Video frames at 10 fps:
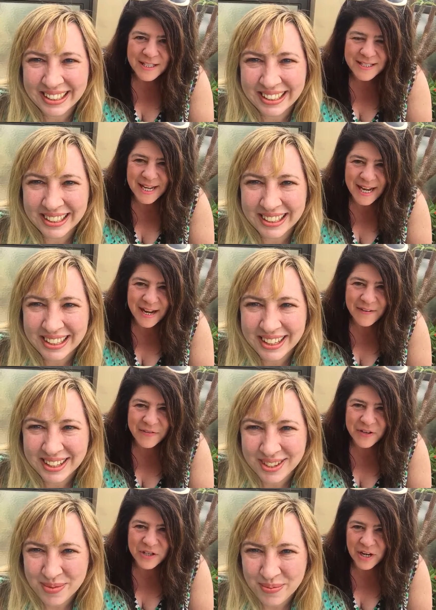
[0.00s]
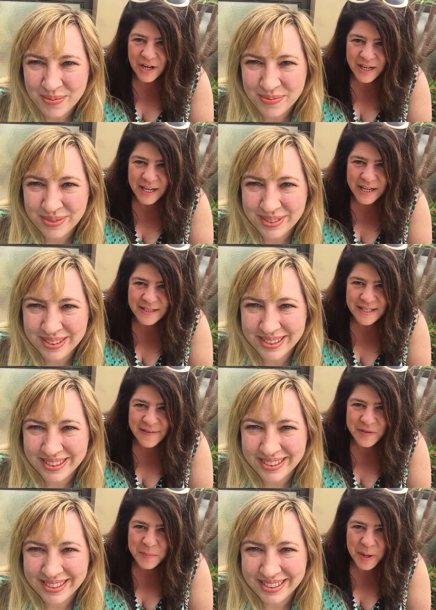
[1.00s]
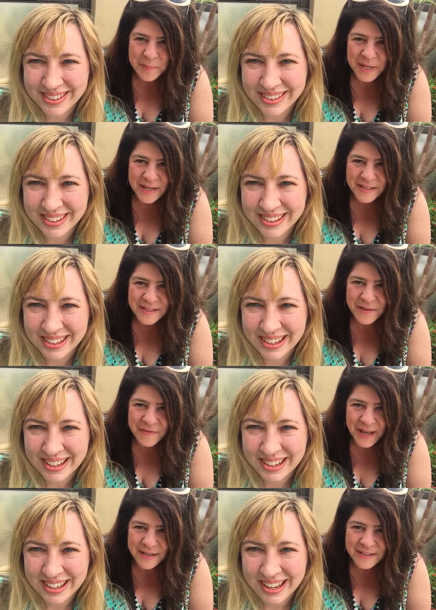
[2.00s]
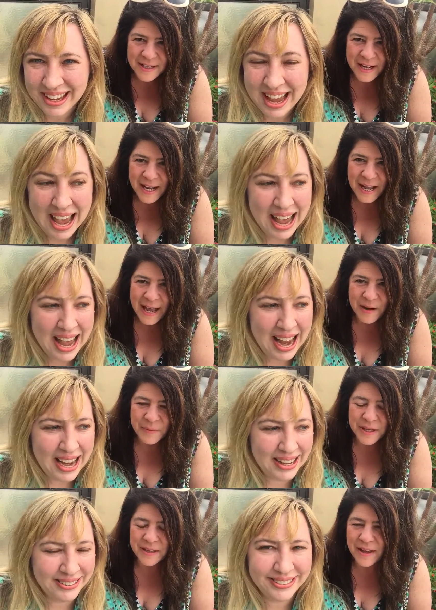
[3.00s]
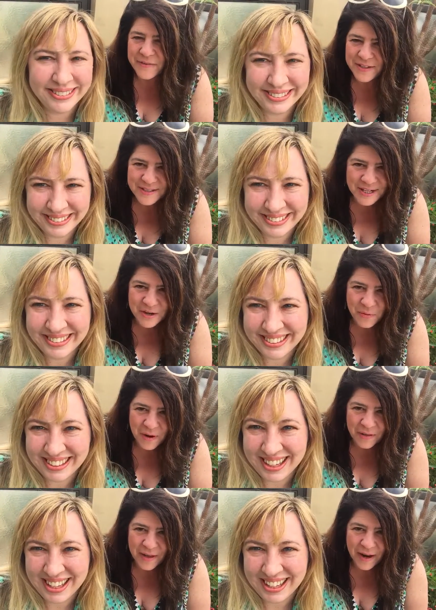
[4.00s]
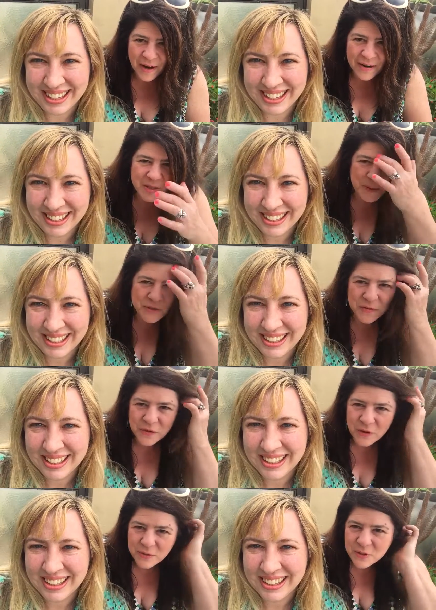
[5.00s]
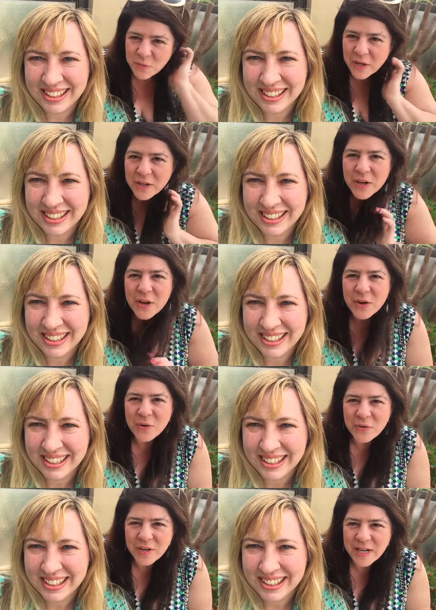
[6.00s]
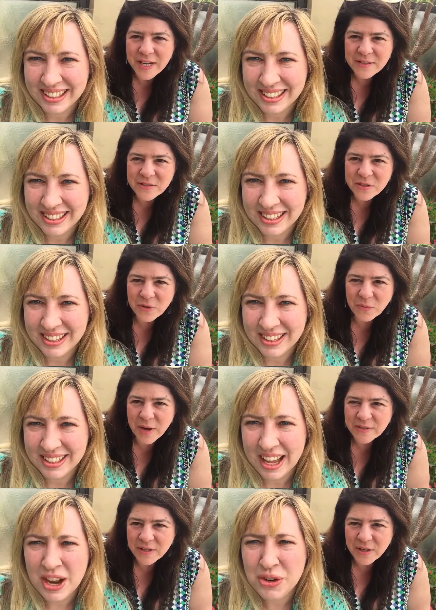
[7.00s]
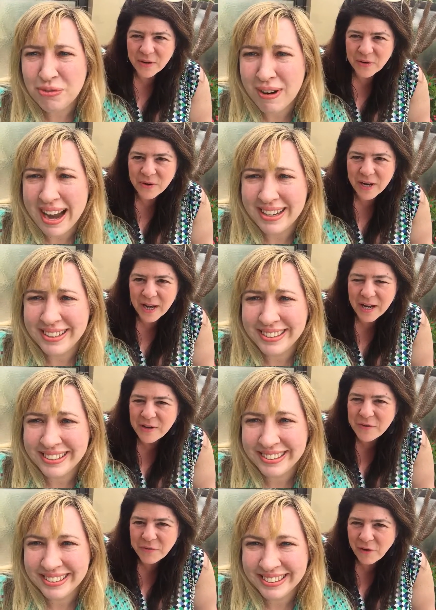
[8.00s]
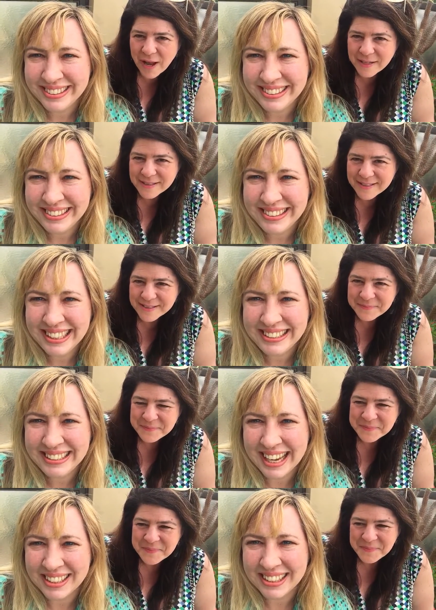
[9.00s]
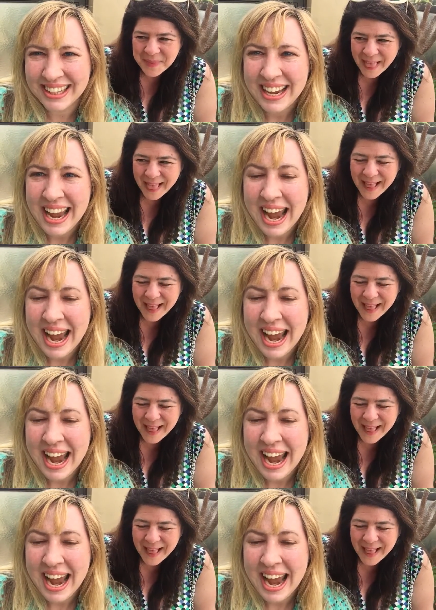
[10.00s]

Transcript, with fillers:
Speaker 1: Save the Doggy Save the Puppies event. And we'd love to see you all there, especially if you know someone who needs to rescue a new friend. A new friend. Exactly.